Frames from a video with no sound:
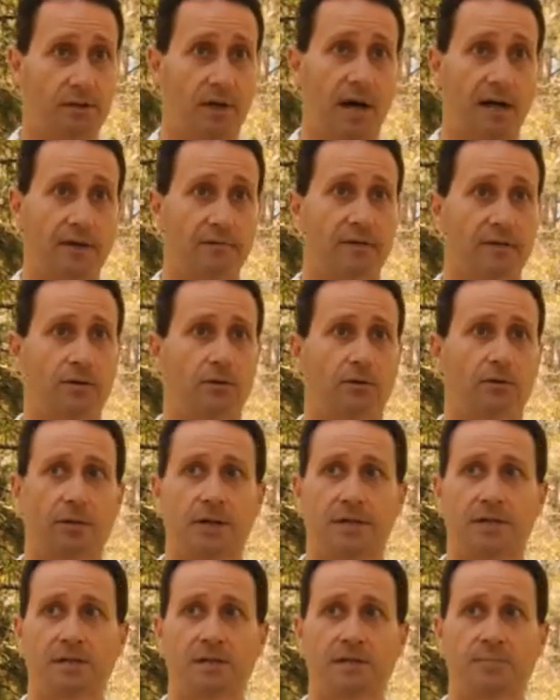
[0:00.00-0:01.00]
living
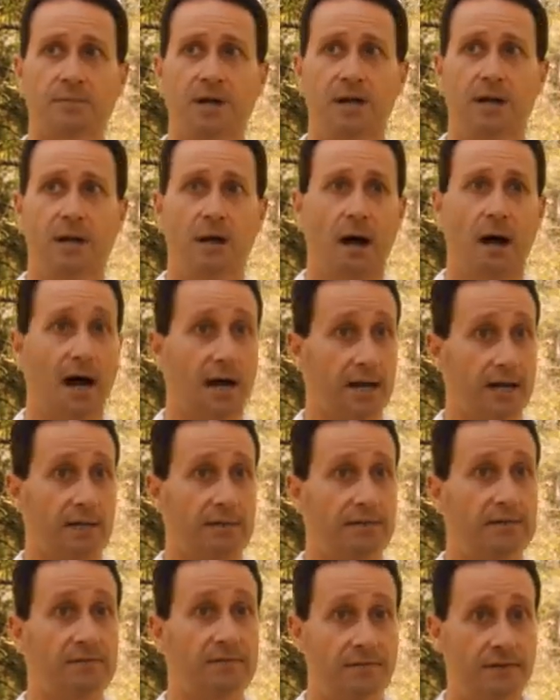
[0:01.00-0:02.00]
organism,
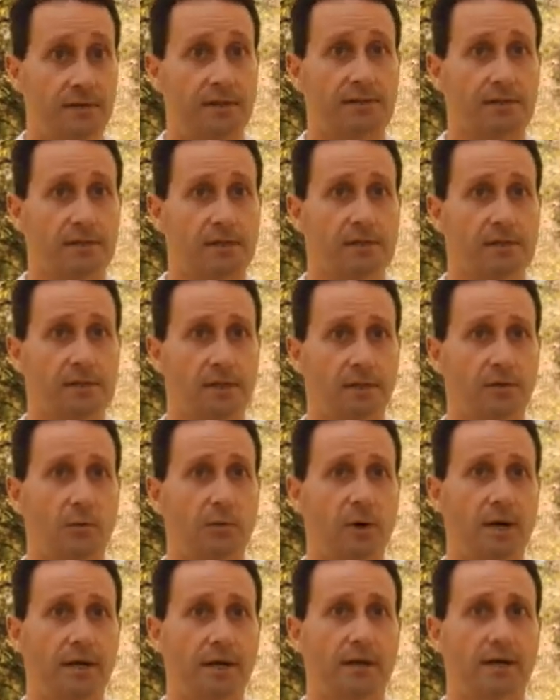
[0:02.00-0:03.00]
are different in
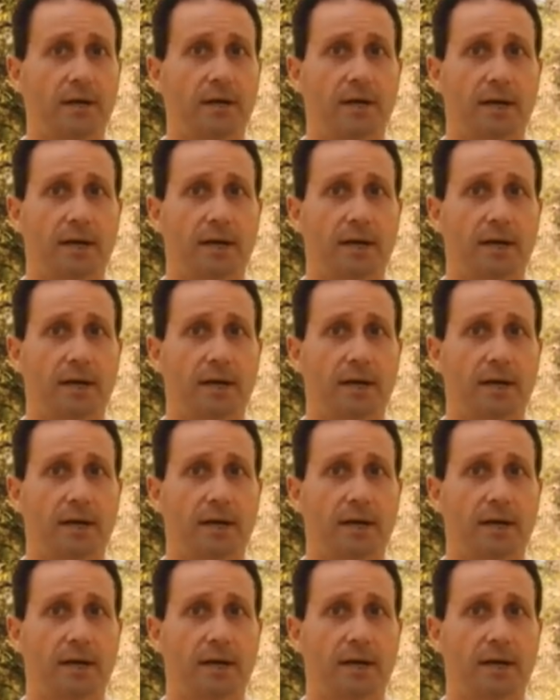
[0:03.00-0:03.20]
a way.